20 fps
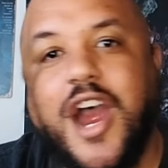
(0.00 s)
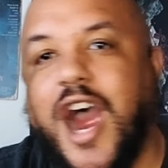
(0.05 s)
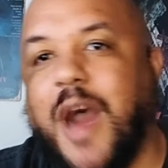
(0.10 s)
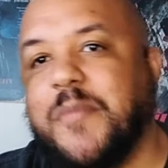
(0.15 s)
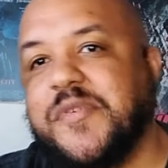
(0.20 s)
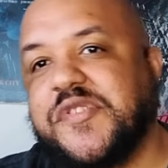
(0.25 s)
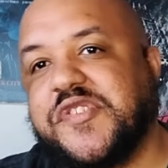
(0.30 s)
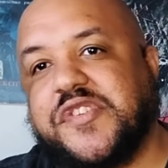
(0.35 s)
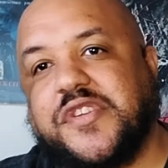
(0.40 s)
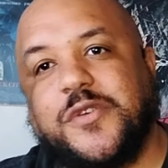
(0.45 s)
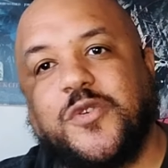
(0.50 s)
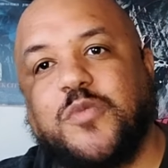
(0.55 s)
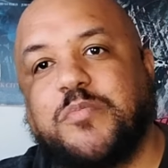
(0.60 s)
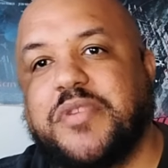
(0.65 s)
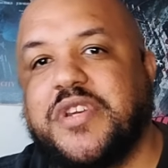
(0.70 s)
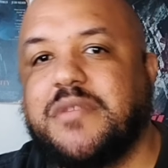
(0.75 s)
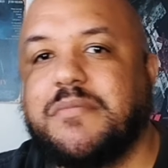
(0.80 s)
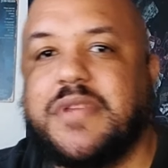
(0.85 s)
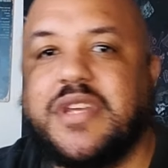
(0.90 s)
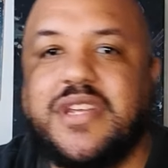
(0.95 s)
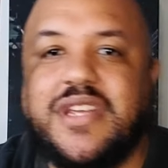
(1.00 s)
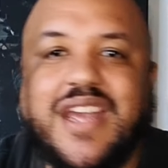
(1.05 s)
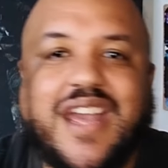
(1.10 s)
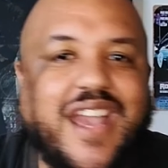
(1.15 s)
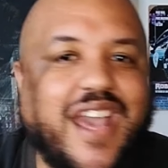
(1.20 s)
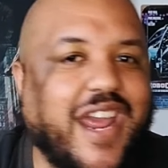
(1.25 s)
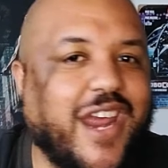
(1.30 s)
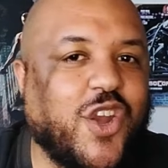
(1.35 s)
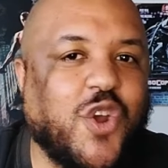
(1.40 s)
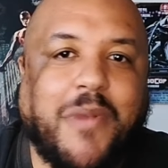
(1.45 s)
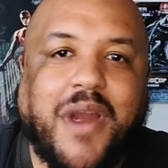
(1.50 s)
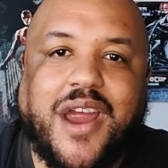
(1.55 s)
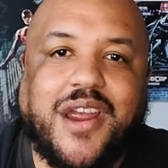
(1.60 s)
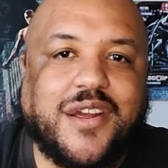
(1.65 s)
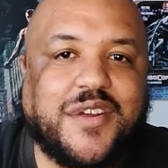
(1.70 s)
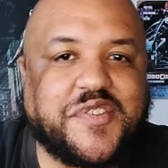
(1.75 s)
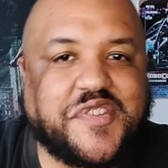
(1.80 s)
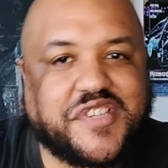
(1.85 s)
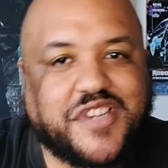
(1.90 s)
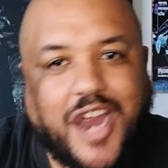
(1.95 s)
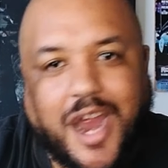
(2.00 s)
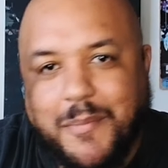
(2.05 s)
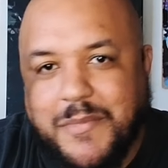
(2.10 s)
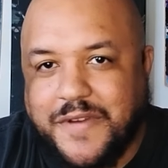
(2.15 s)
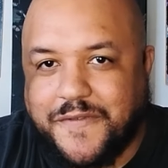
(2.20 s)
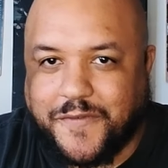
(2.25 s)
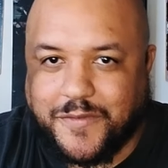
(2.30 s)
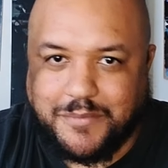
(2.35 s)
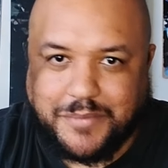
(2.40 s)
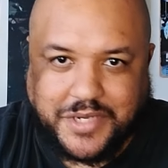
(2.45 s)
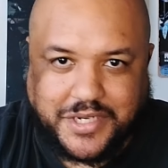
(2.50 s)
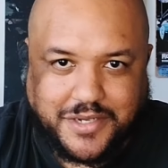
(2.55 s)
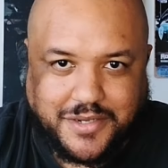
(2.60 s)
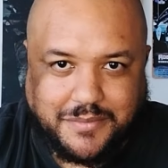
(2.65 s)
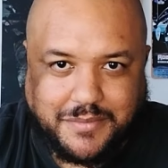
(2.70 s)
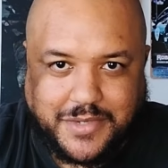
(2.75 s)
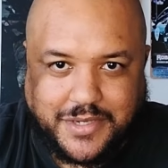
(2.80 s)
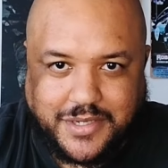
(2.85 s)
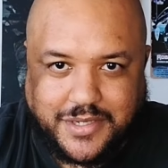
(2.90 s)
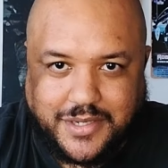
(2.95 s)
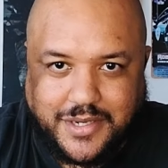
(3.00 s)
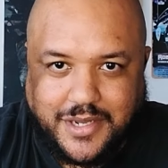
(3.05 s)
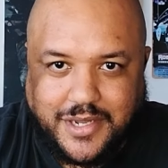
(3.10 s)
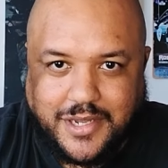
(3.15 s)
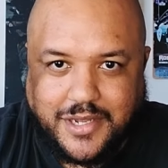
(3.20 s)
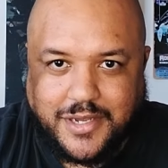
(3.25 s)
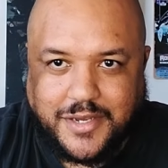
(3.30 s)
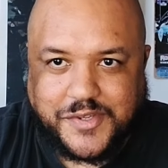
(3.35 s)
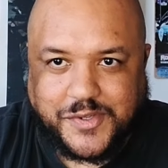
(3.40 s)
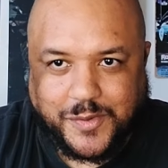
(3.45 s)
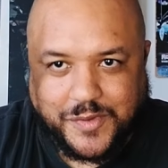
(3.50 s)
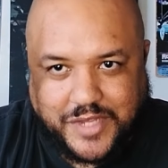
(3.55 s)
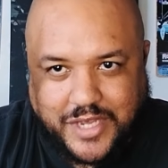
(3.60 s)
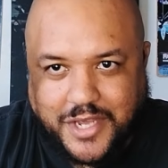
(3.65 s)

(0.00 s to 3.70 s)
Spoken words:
I'ma still be me. Ain't nobody gonna stop me from being me. So